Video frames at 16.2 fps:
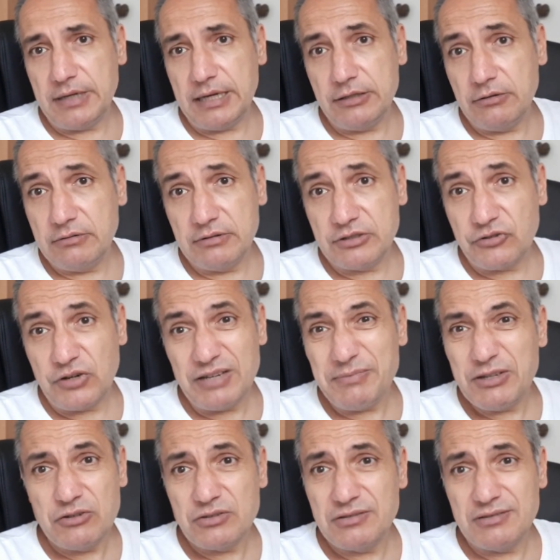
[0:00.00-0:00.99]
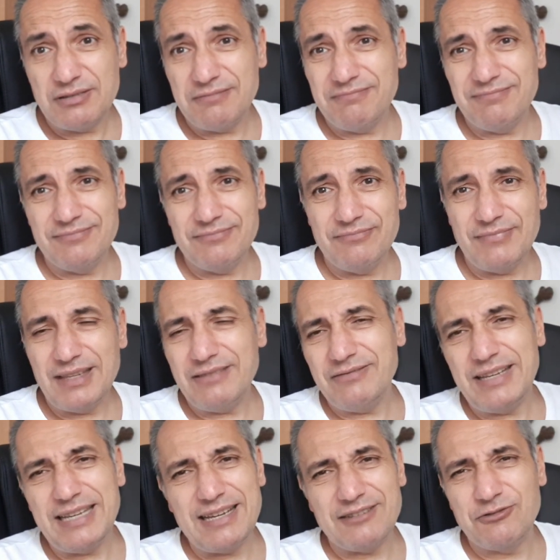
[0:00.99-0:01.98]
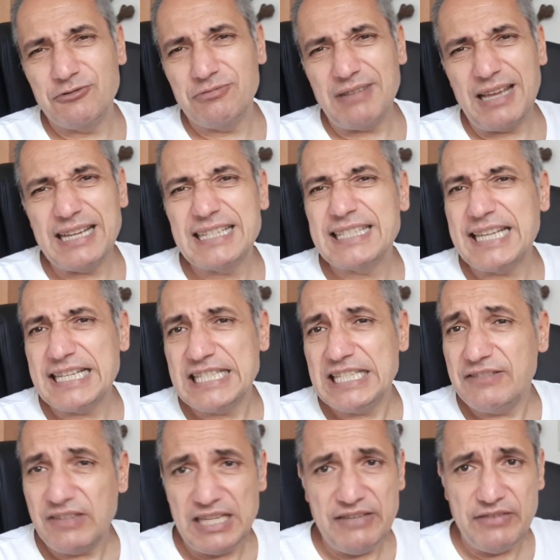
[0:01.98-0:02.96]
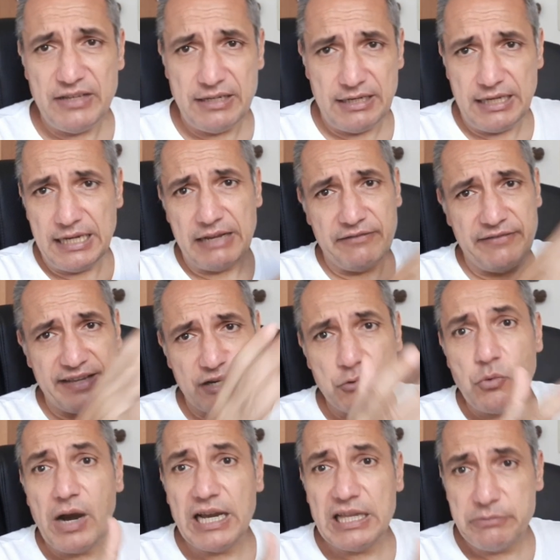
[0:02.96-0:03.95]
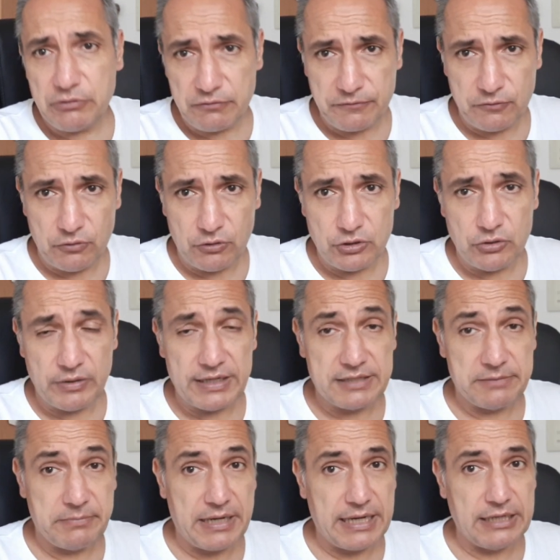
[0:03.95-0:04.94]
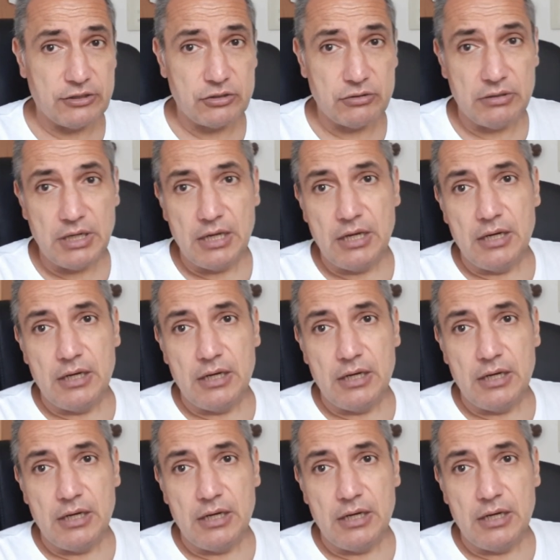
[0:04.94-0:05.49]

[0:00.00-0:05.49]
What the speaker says: I don't trade because they are excessive even in a very wide portfolio as mine. So